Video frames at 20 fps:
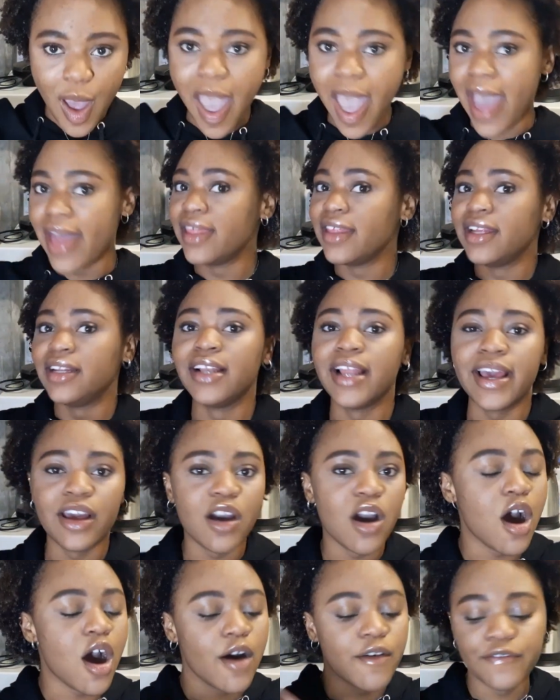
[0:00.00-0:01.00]
and then like
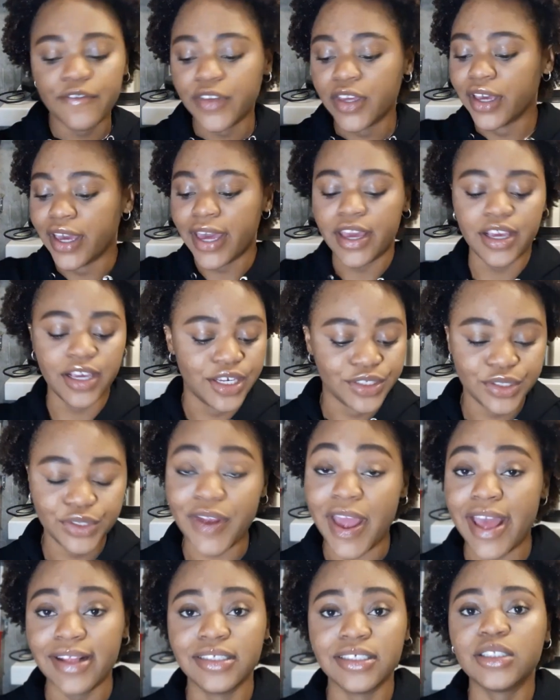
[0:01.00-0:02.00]
half of your
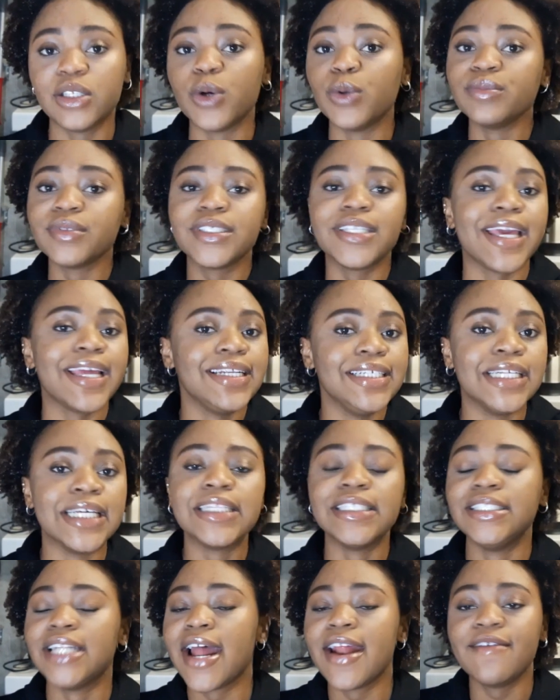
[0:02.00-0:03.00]
strands don't get
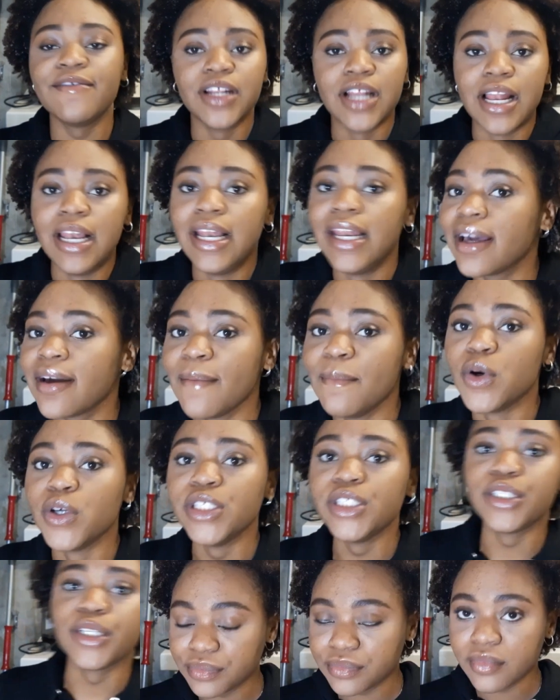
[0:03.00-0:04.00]
nothing, not even a lick of
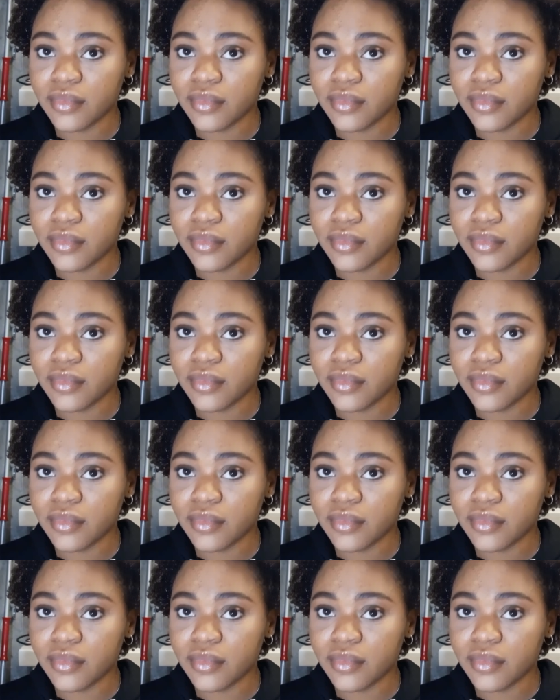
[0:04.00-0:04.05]
moisture.